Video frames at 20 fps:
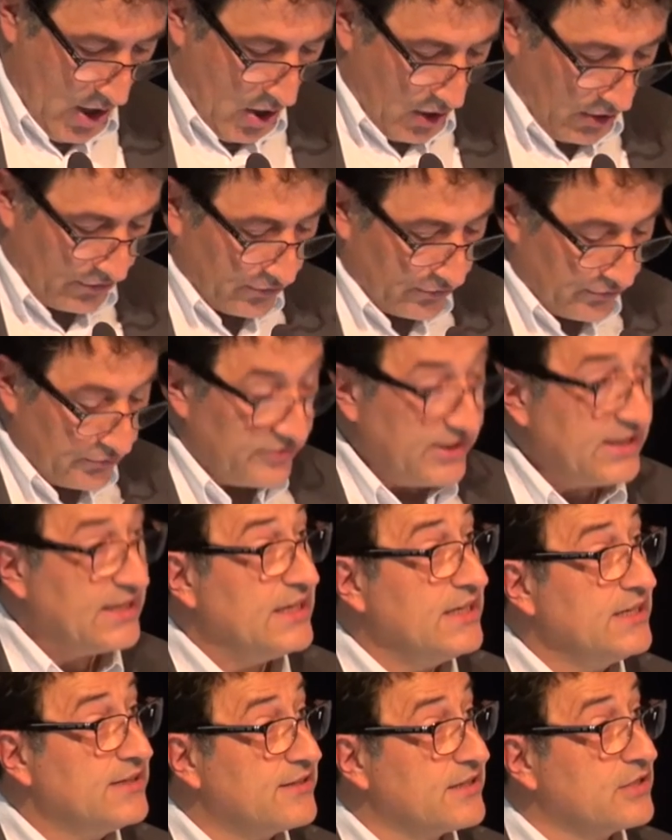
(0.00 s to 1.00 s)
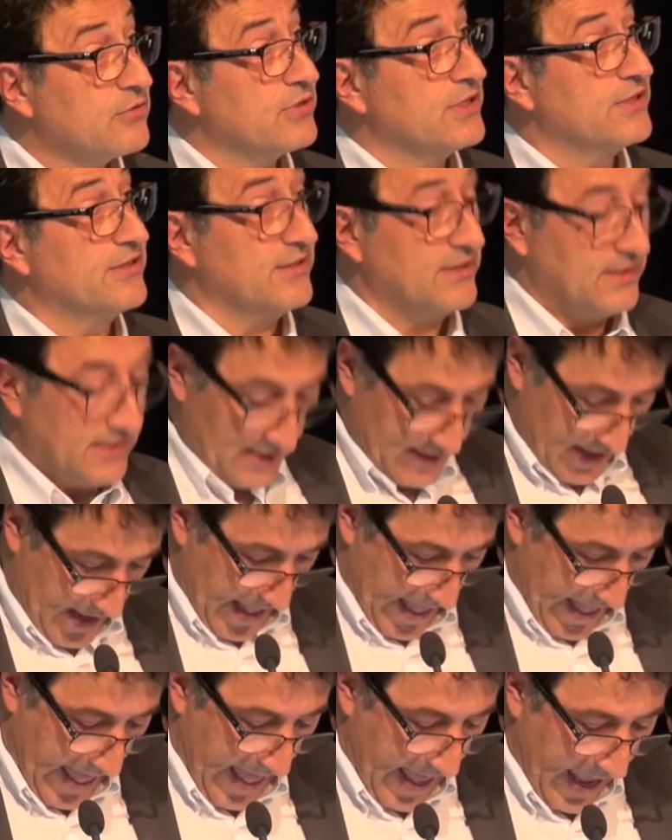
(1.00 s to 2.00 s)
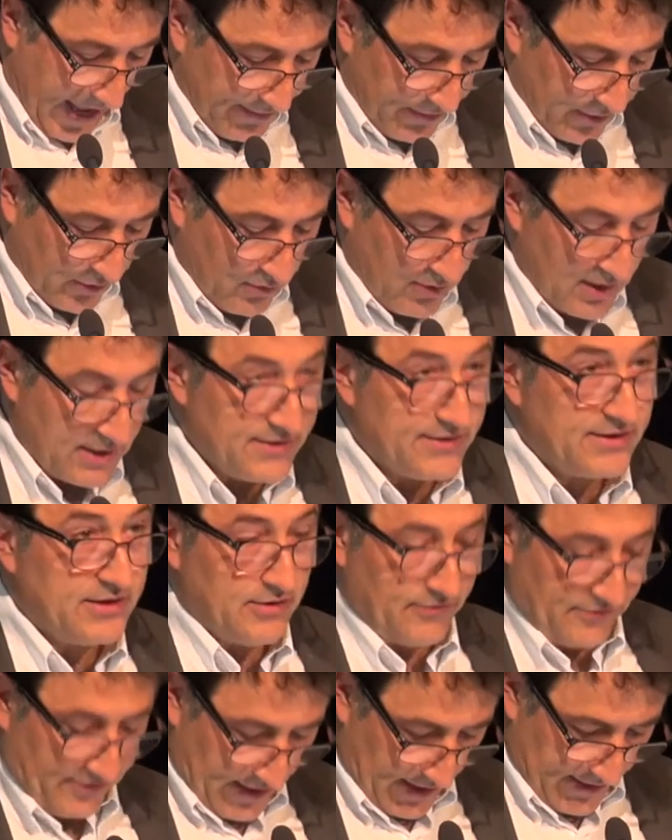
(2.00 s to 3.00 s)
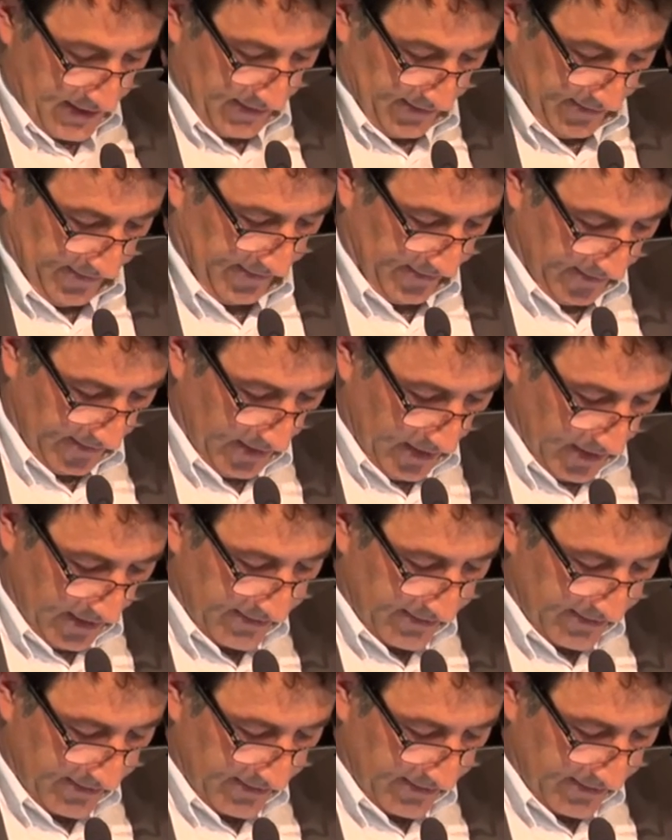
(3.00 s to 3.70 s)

also to the integrity and the quality of science,